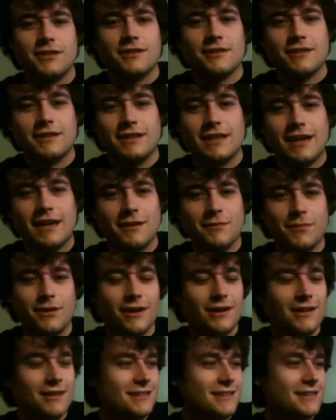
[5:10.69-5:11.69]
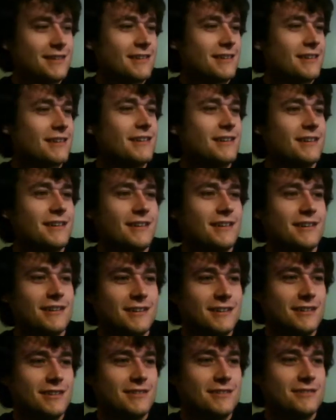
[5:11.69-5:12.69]
I got like seven shits for
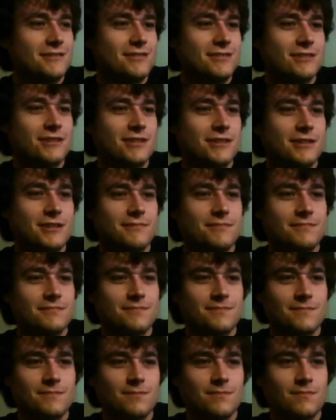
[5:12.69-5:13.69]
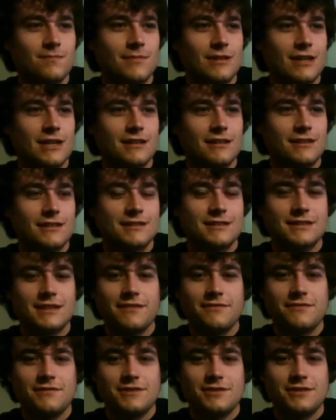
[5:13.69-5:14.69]
like 90 bucks.